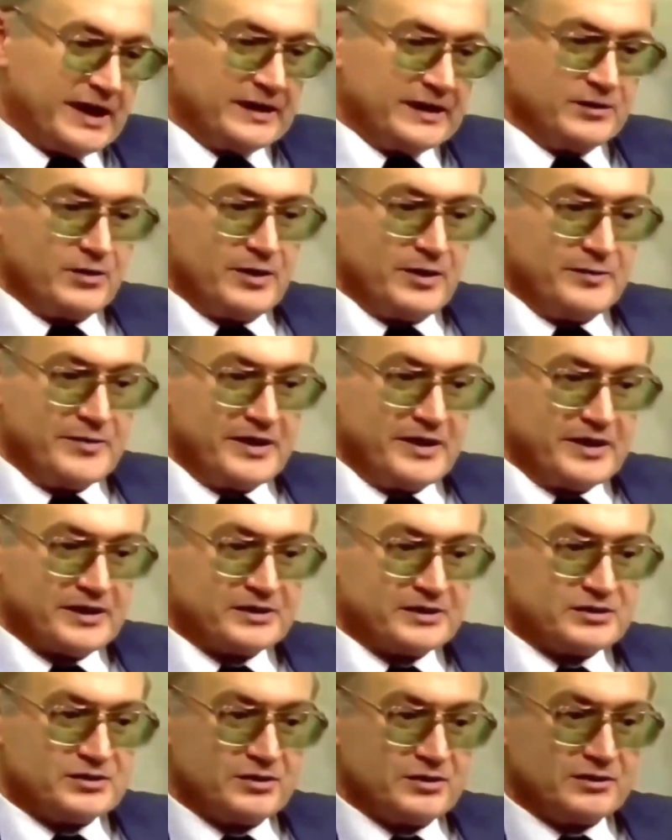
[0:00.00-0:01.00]
I know
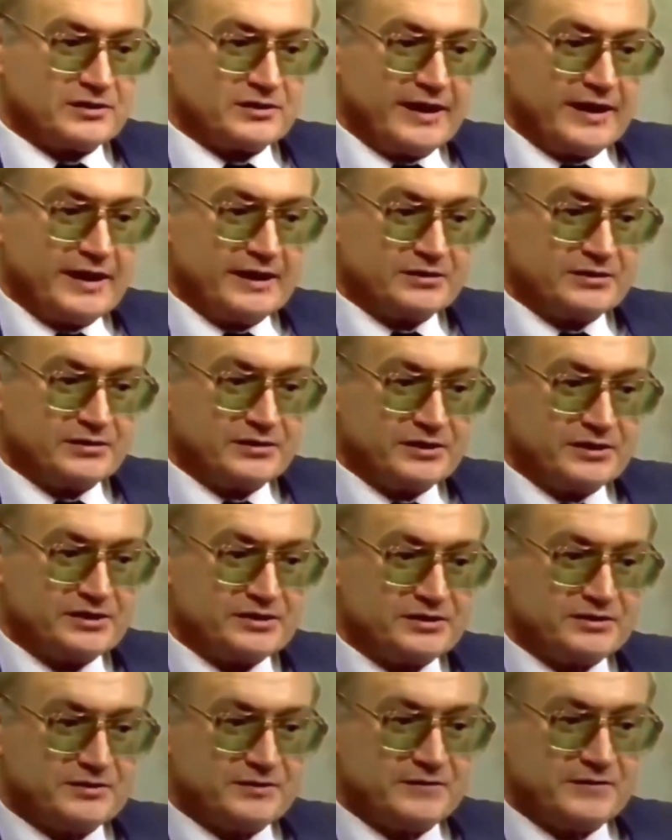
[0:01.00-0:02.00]
Americans don't like to
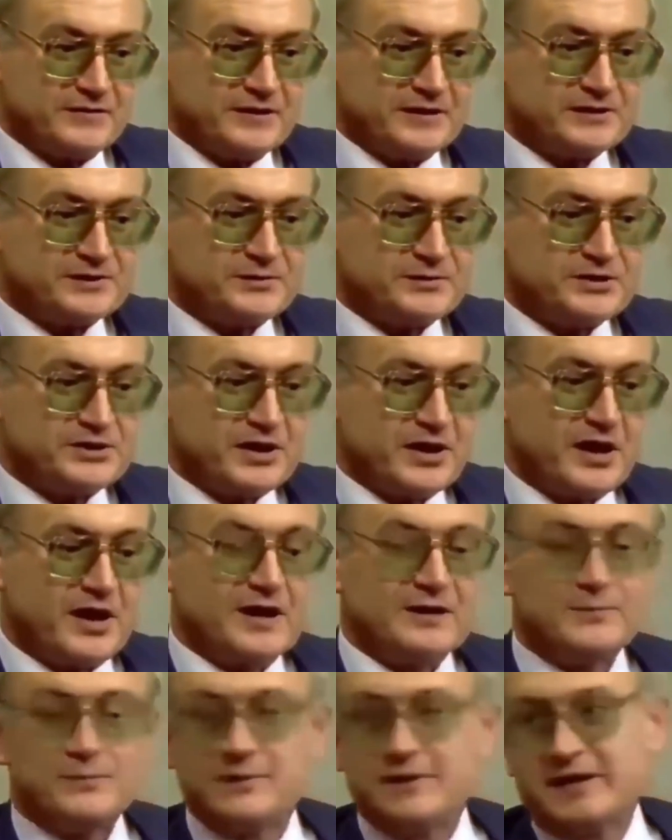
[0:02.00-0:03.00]
listen to things which are
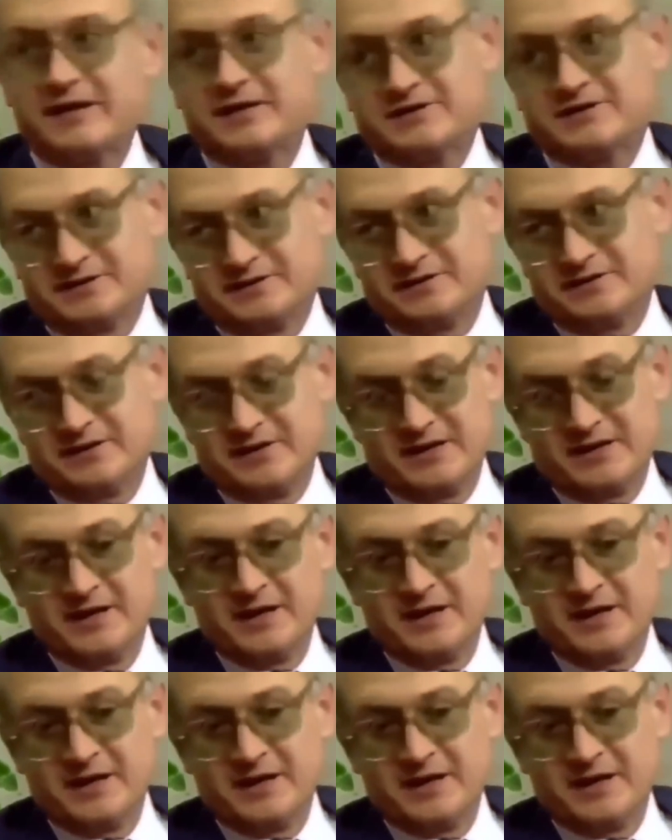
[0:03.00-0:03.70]
unpleasant.